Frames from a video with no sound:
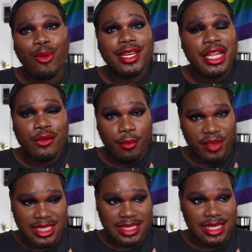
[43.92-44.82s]
Negro
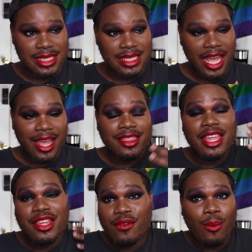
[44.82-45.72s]
businesses.
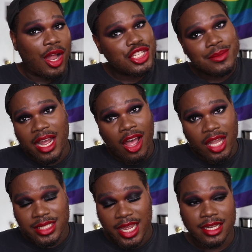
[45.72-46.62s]
Thank you for watching my
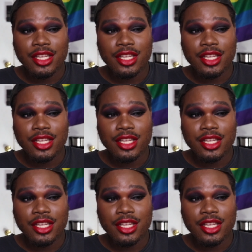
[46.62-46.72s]
content.